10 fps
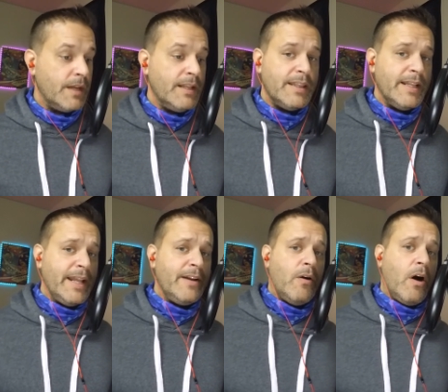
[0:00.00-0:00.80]
Not that they
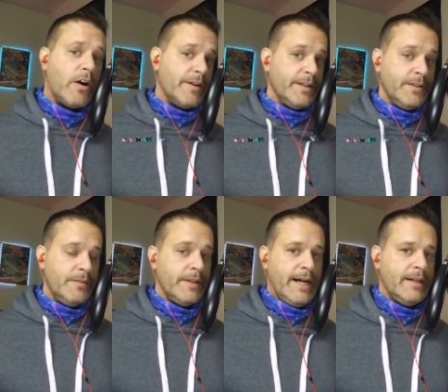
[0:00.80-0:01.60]
don't already do
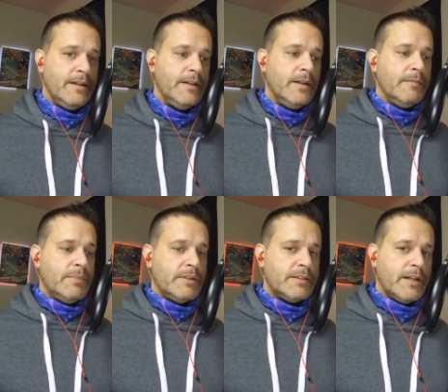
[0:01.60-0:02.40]
that,
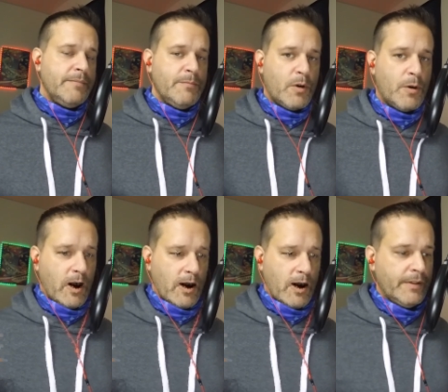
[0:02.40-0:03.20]
but it's going to be more
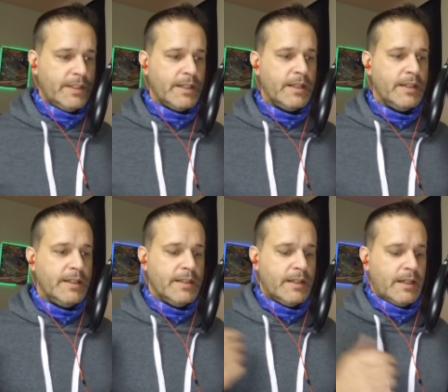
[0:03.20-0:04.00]
prevalent
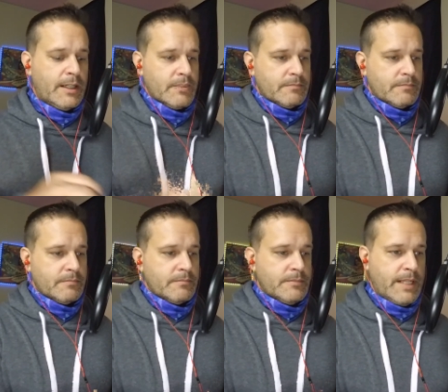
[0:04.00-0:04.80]
now
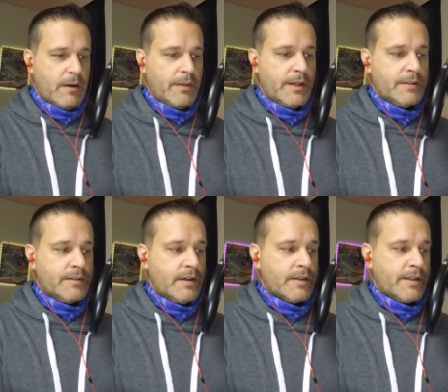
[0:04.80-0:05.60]

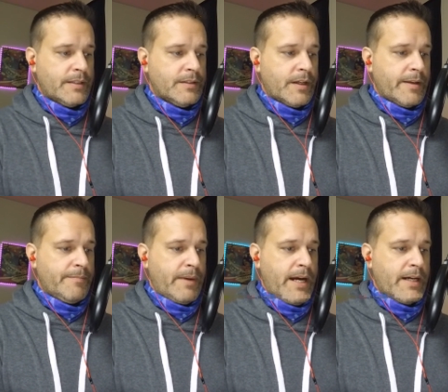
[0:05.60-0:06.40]
that things are going to
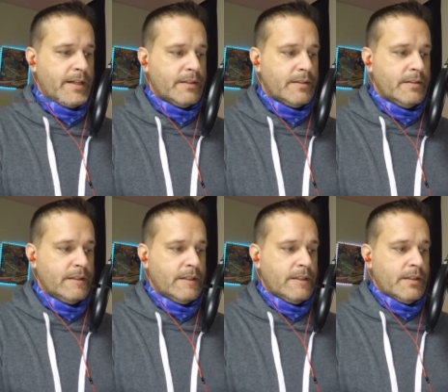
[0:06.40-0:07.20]
get back into,
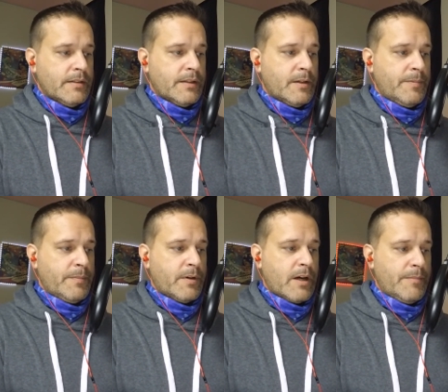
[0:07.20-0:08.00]
you know,
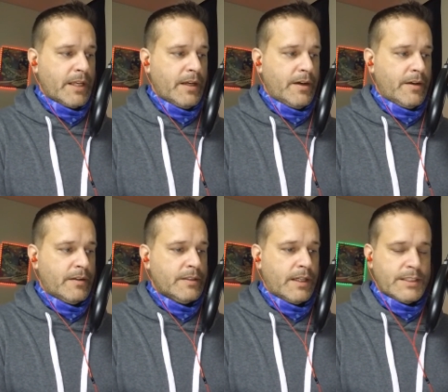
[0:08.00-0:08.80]
people coming here
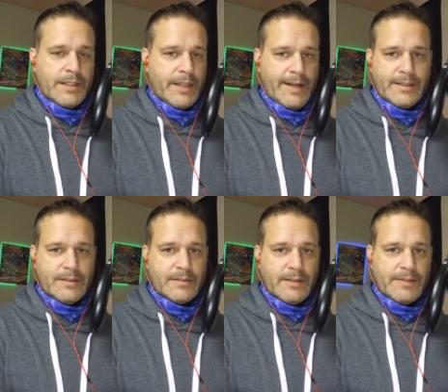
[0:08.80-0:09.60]
and touching things
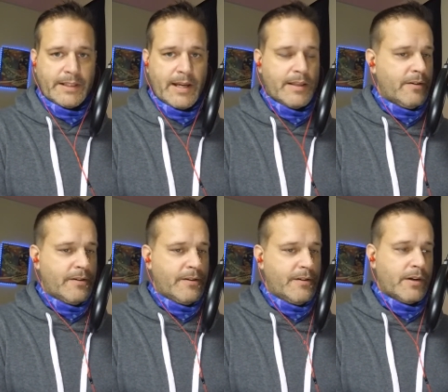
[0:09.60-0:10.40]
and stuff like that. They don't
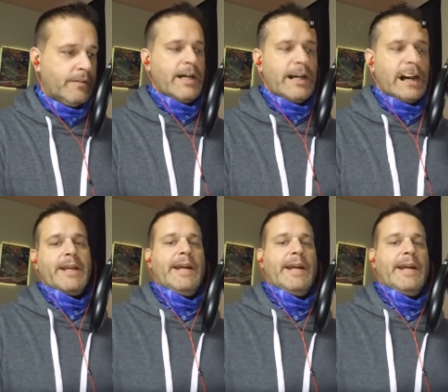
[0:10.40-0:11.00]
want your glommy